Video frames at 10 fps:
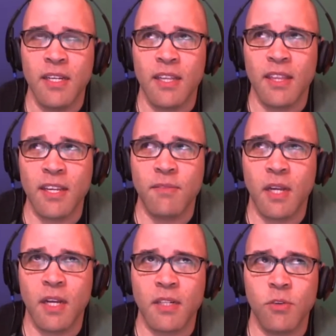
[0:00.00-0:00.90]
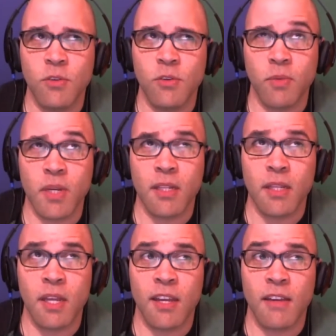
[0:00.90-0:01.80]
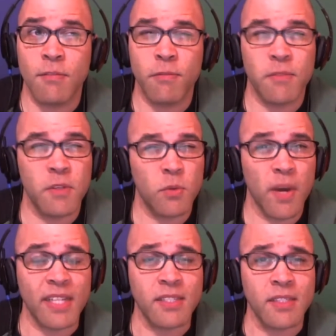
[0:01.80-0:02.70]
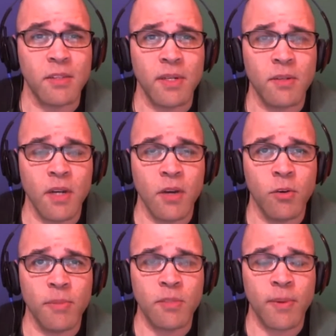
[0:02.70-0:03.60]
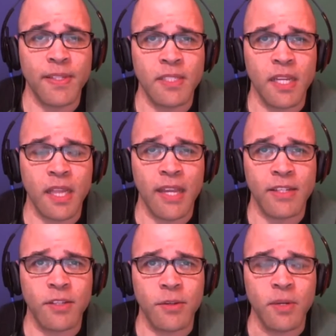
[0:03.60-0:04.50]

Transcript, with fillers: think I've talked to him in real life twice, so I don't know him as well as I'd like to.